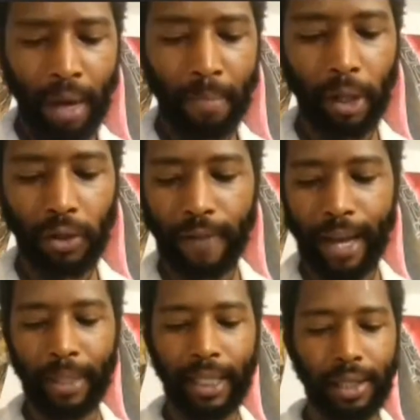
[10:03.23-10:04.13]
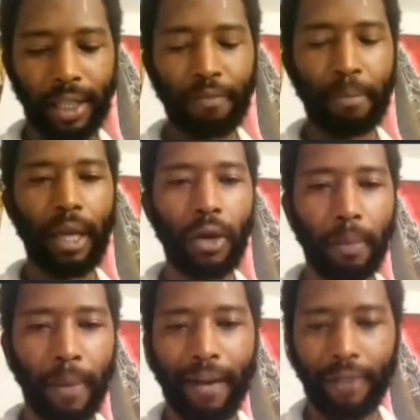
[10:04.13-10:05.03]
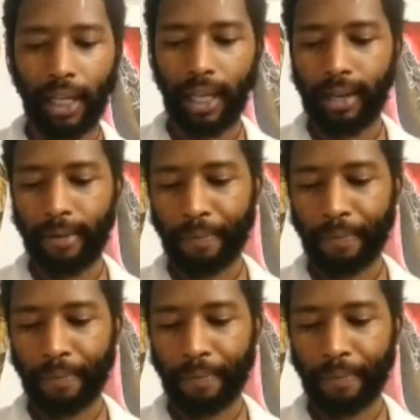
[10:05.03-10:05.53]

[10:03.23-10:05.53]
Most families lived below the poverty line.